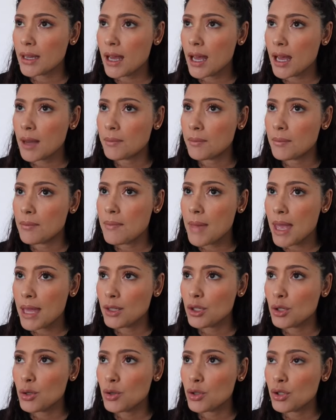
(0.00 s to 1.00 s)
um,
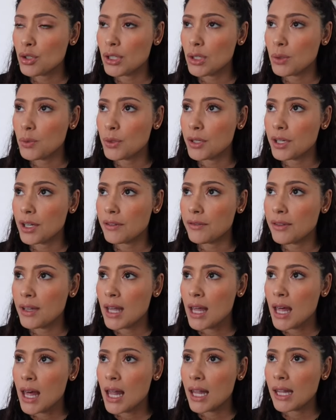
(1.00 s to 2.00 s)
men usually would have
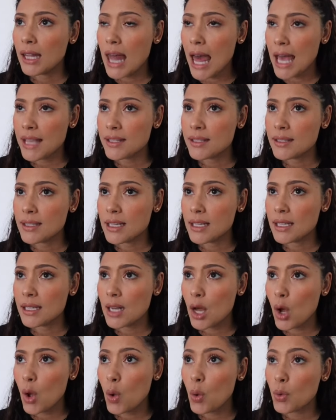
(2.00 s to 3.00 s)
lasted
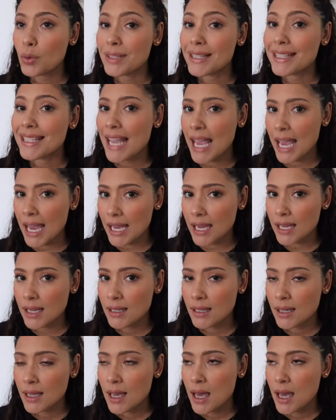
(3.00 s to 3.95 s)
a whole day,